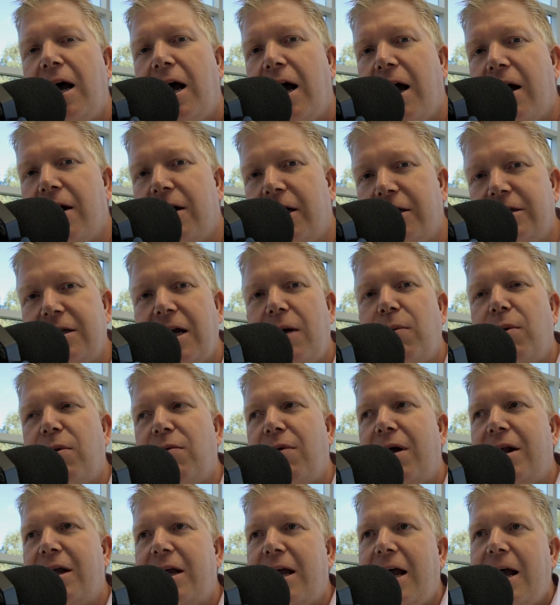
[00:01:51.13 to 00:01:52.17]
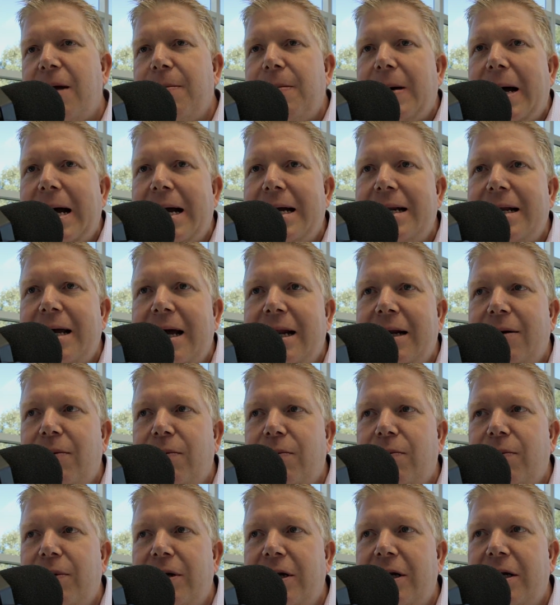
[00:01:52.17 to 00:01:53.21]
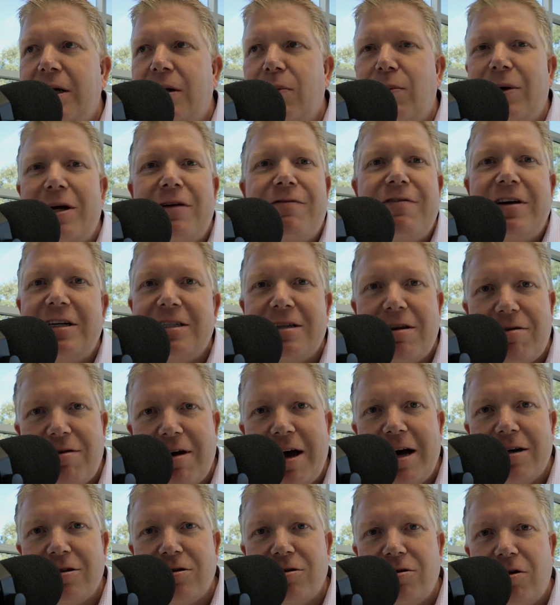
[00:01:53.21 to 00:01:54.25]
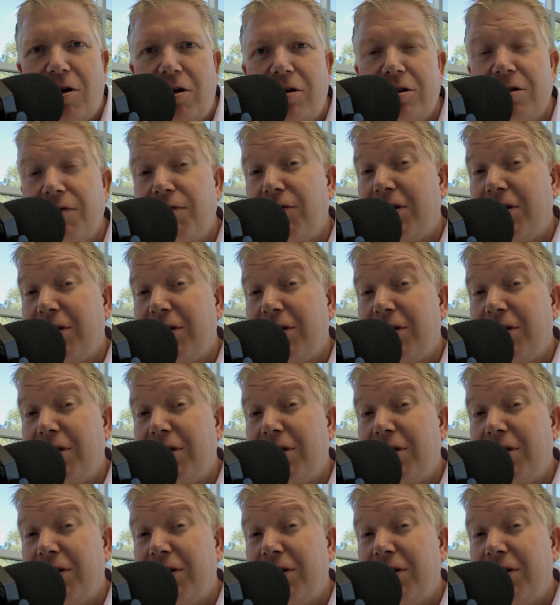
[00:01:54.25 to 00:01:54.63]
Let's say we run a campaign and we invest $1,000,